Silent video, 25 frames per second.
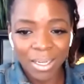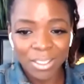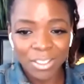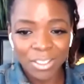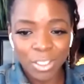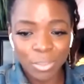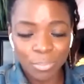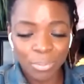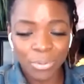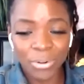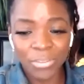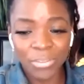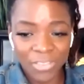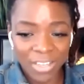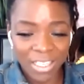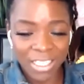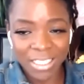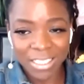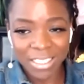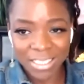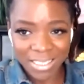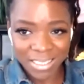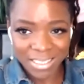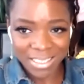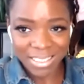to
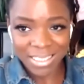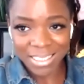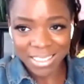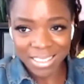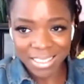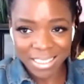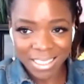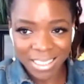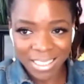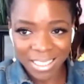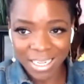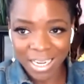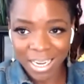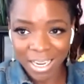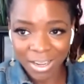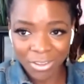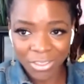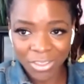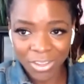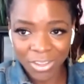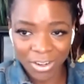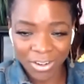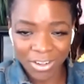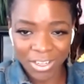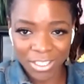preventing disease in the
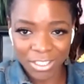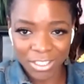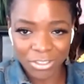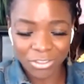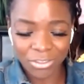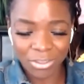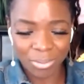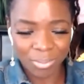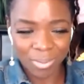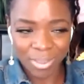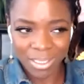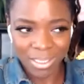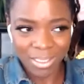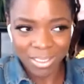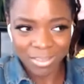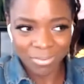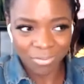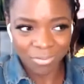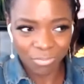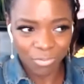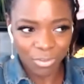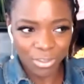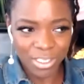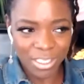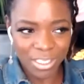healthcare industry, because
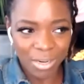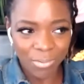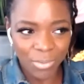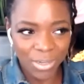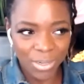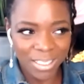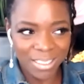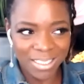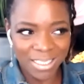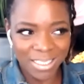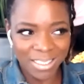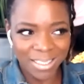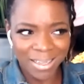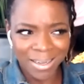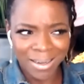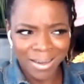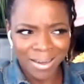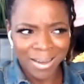for some reason,